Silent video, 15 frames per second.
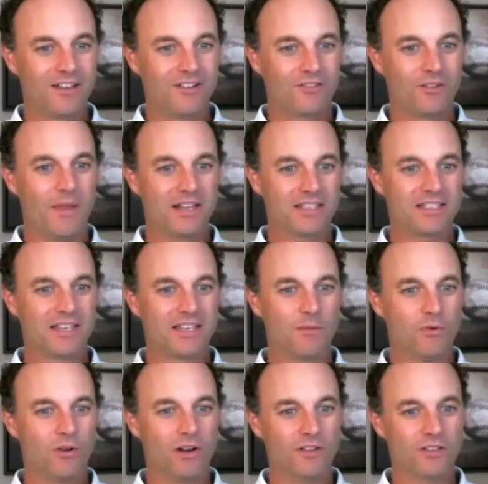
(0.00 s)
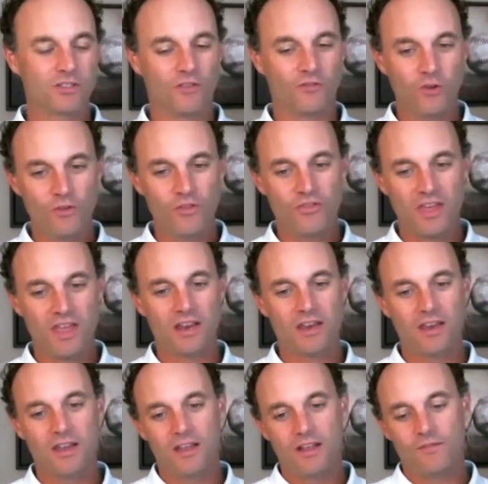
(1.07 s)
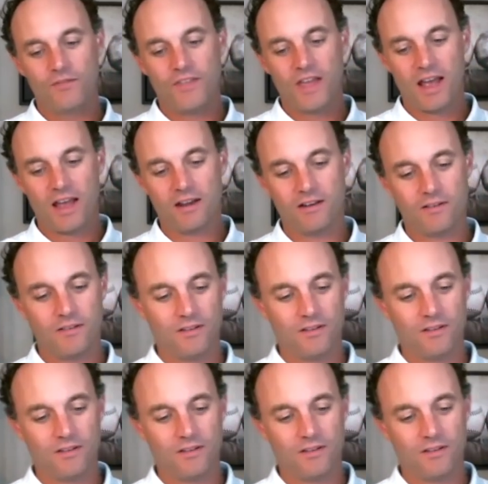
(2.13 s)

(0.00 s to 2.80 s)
from that standpoint of it. So if you think that